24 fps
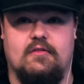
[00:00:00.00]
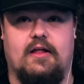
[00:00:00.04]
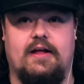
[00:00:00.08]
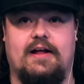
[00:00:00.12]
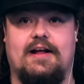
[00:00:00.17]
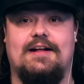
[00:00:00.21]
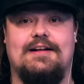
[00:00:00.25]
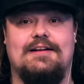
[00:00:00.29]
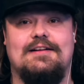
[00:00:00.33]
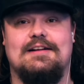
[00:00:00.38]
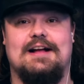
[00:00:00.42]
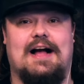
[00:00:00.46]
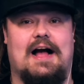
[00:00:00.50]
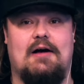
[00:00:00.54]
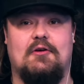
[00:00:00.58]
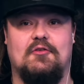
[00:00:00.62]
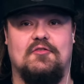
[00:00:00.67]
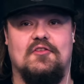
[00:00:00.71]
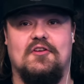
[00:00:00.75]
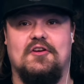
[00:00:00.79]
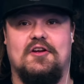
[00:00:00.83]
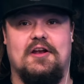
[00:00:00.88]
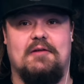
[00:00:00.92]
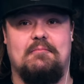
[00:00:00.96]
Like, I
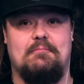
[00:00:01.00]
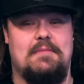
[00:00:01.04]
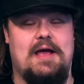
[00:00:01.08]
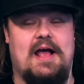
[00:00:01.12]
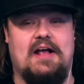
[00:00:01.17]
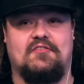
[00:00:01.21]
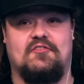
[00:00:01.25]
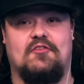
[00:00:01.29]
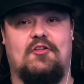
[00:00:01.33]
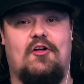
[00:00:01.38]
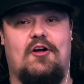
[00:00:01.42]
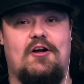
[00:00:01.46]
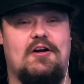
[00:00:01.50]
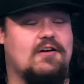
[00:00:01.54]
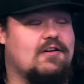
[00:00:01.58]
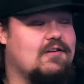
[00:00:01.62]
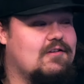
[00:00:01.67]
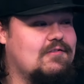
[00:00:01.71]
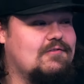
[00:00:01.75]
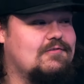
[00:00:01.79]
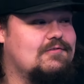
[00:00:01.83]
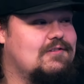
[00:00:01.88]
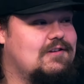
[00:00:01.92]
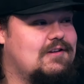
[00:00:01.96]
was looking at Max
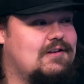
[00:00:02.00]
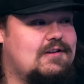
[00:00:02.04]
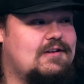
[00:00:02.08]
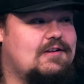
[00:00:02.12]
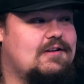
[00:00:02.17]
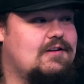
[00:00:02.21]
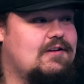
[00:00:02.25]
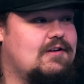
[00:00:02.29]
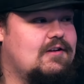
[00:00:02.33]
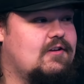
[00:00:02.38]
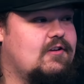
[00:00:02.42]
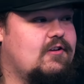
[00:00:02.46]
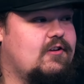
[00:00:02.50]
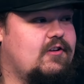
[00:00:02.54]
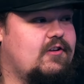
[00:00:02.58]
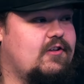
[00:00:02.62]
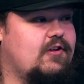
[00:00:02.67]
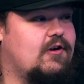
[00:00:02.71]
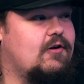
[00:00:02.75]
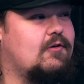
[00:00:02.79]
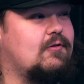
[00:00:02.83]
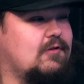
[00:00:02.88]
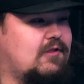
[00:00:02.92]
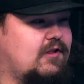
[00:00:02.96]
Clark. You
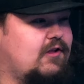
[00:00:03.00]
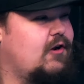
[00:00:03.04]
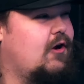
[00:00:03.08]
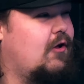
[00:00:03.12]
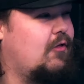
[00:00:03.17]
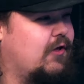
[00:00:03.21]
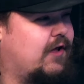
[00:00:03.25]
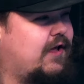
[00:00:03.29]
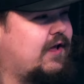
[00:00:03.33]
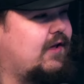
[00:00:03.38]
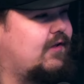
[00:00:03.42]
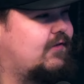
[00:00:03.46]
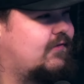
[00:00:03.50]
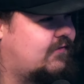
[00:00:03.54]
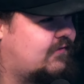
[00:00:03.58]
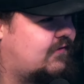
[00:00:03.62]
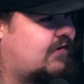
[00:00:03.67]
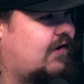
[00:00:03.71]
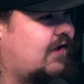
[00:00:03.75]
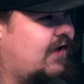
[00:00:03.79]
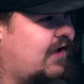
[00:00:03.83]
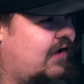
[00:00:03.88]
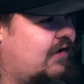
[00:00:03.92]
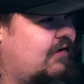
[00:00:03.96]
know the kids
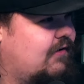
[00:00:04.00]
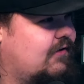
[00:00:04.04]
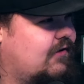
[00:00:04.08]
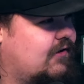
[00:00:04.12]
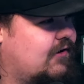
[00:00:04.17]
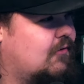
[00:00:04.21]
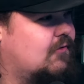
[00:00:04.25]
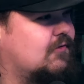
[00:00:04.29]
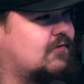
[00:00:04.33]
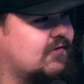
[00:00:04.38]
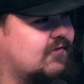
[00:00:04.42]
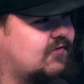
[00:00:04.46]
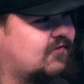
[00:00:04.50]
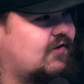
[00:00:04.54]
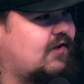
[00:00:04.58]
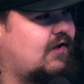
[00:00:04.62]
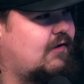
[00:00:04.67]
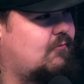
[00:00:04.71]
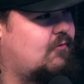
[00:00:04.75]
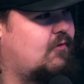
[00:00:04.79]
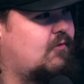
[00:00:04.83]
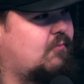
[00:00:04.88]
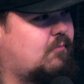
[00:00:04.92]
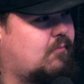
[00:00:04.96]
today? You know what they're
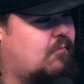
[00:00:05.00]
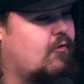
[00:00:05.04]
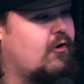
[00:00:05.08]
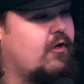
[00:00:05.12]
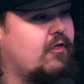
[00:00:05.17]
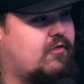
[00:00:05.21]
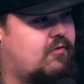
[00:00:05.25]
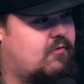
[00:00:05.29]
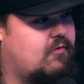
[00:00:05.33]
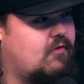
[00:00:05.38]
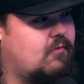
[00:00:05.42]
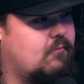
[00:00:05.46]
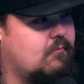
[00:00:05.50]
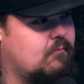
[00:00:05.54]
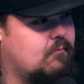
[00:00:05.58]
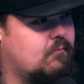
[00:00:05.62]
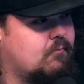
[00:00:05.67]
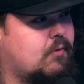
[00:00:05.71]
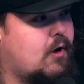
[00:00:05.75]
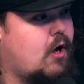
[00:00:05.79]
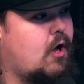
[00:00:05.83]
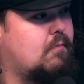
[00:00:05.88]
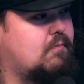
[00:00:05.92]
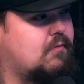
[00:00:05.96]
saying with
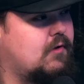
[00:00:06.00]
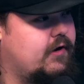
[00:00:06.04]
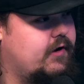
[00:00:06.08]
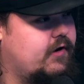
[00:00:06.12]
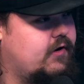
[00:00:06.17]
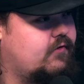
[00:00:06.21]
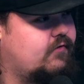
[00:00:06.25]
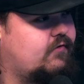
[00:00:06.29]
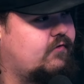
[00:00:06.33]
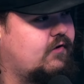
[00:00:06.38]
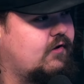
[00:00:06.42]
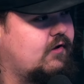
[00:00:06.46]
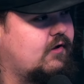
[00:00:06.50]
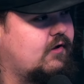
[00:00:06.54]
ball players?